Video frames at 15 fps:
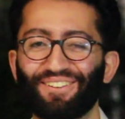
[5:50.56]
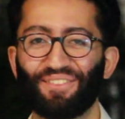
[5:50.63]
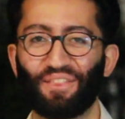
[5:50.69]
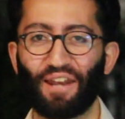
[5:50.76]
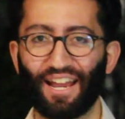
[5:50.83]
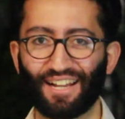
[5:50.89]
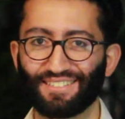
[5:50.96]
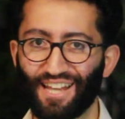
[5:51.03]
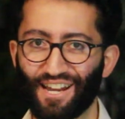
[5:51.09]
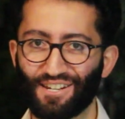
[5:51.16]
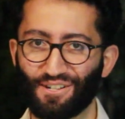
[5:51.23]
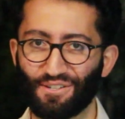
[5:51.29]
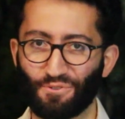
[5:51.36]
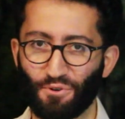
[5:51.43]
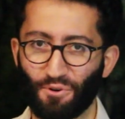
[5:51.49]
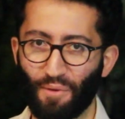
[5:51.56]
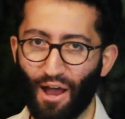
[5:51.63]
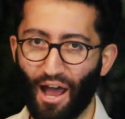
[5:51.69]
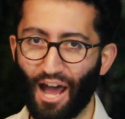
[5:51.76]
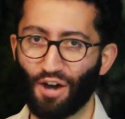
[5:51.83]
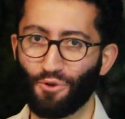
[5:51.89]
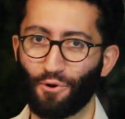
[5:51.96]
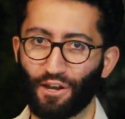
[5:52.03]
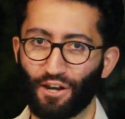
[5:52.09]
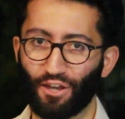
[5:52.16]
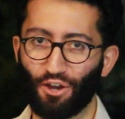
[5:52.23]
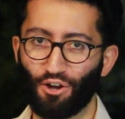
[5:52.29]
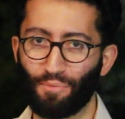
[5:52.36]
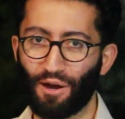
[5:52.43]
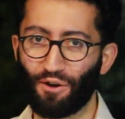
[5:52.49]
next section is all about how we're going to
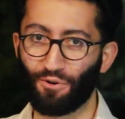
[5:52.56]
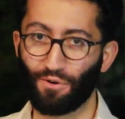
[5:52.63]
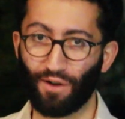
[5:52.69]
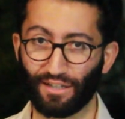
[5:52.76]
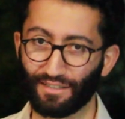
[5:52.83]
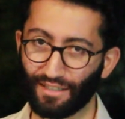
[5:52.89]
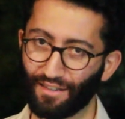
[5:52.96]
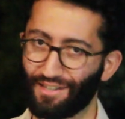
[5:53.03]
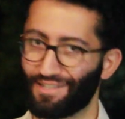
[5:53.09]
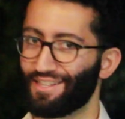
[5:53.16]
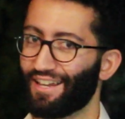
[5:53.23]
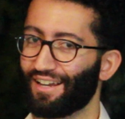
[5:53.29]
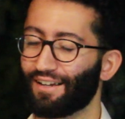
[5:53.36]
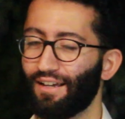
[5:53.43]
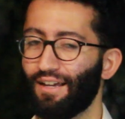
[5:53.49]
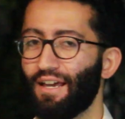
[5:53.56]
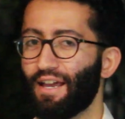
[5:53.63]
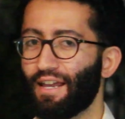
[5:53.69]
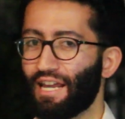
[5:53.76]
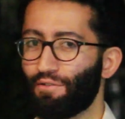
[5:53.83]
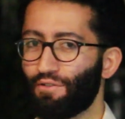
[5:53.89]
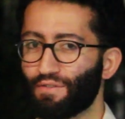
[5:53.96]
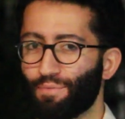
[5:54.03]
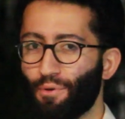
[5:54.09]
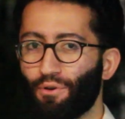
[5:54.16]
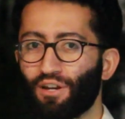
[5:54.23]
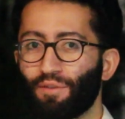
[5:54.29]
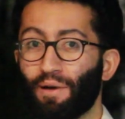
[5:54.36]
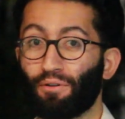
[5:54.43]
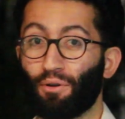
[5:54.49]
go about writing this thing. Now, we've
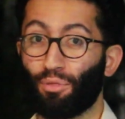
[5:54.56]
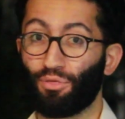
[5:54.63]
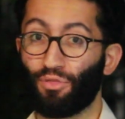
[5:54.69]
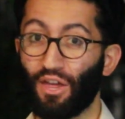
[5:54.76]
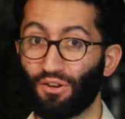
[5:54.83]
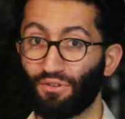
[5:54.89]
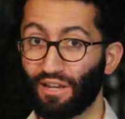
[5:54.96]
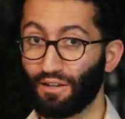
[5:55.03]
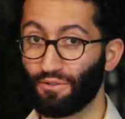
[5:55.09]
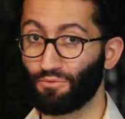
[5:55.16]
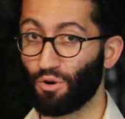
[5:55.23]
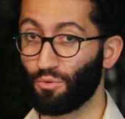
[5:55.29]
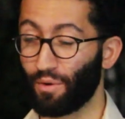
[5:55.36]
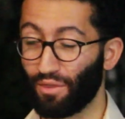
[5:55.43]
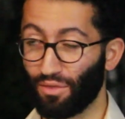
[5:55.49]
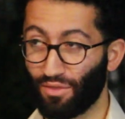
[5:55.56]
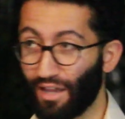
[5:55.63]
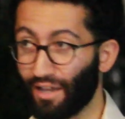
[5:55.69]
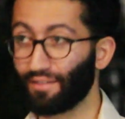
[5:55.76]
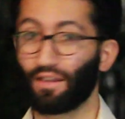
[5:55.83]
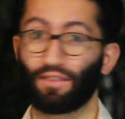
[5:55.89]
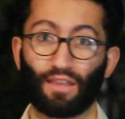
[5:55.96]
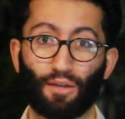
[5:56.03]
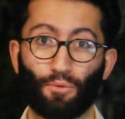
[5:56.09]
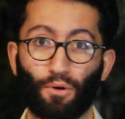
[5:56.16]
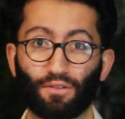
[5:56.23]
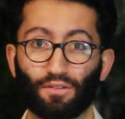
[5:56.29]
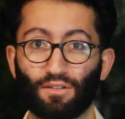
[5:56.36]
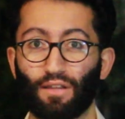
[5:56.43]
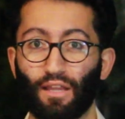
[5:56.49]
spoken about the theory, what we think that they
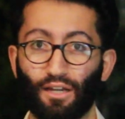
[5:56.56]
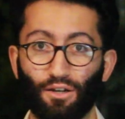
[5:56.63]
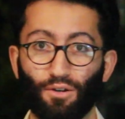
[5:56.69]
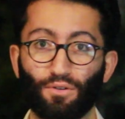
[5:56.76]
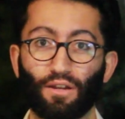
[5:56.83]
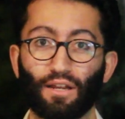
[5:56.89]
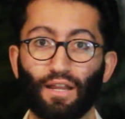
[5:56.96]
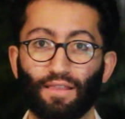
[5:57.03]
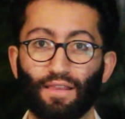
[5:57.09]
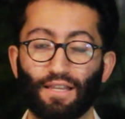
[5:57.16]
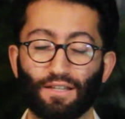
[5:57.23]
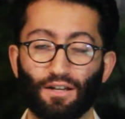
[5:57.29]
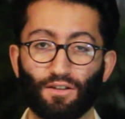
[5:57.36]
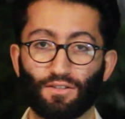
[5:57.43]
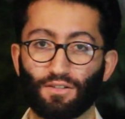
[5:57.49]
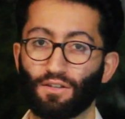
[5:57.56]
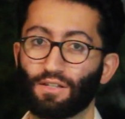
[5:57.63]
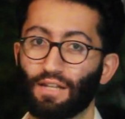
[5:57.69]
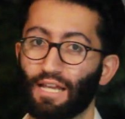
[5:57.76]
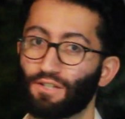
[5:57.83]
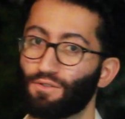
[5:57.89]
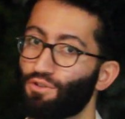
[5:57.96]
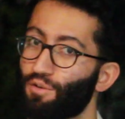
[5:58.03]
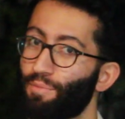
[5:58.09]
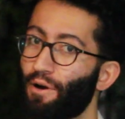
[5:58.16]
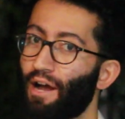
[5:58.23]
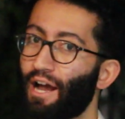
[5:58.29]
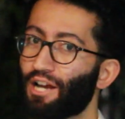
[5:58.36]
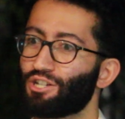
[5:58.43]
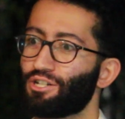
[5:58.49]
want included in these answers. Let's talk
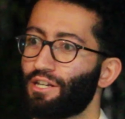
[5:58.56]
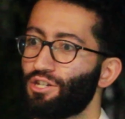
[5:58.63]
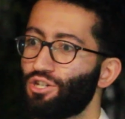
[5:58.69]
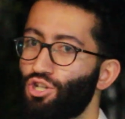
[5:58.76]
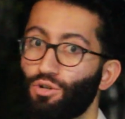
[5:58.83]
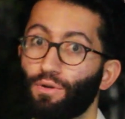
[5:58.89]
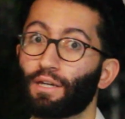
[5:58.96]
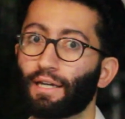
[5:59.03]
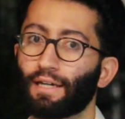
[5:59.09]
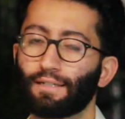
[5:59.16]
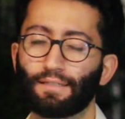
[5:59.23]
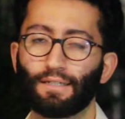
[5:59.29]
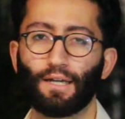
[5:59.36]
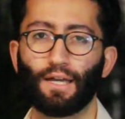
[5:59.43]
about actually doing it.